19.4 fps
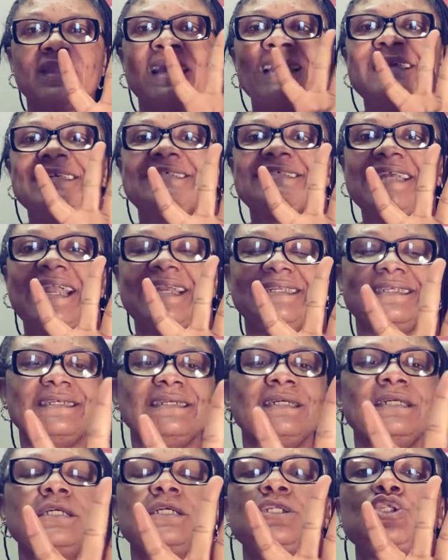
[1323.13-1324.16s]
he said,
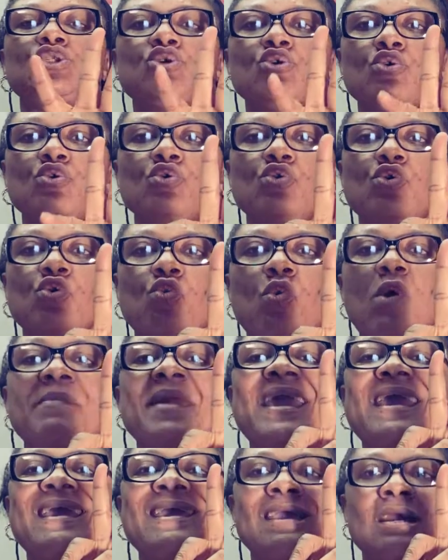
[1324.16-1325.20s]
two will
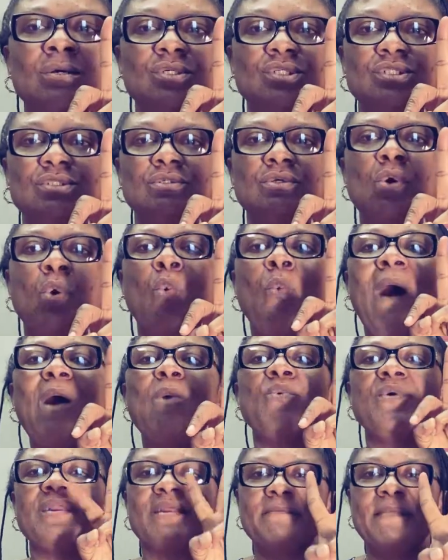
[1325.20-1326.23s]
be killed,
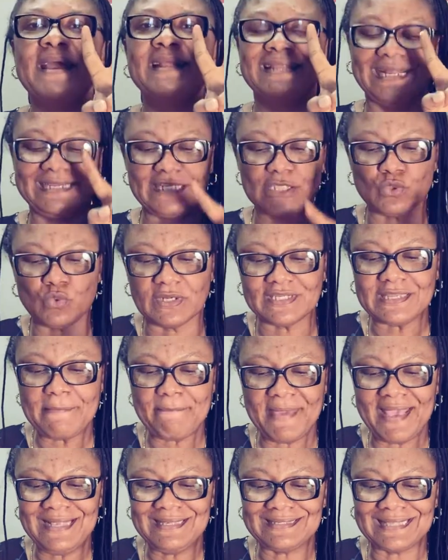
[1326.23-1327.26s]
one will remain. That is what it
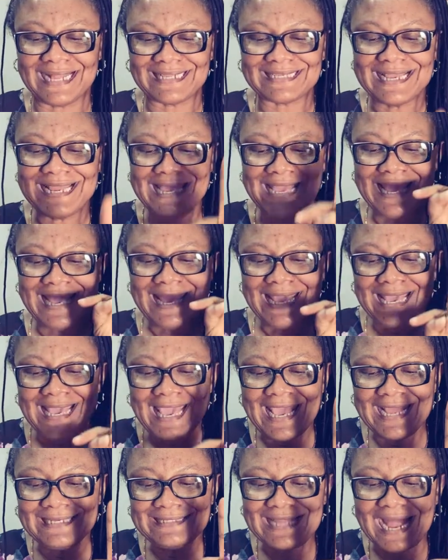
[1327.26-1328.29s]
means, that
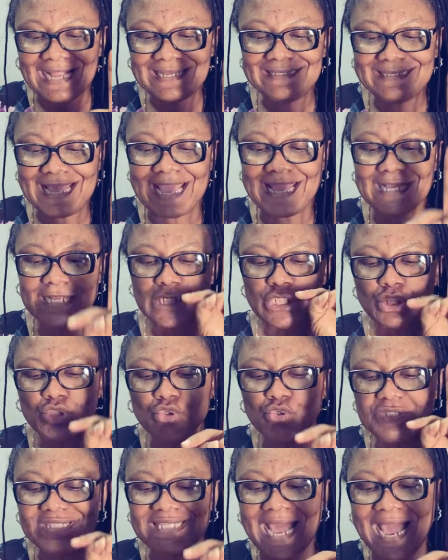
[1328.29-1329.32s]
in that day,
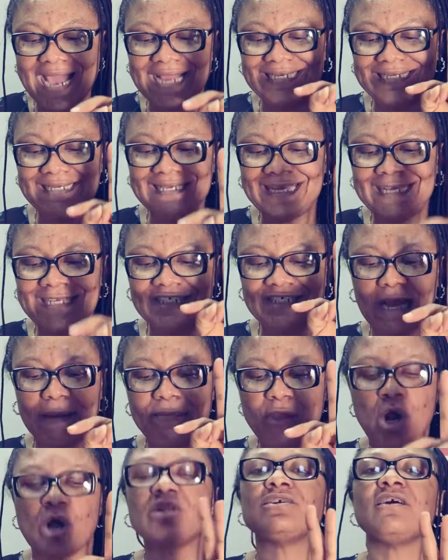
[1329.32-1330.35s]
two-thirds, it shall
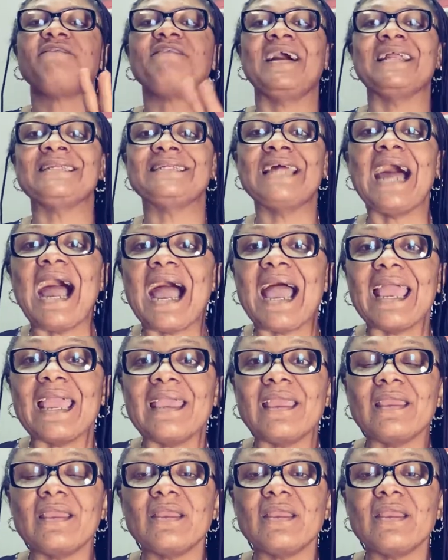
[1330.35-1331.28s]
be cut off and die.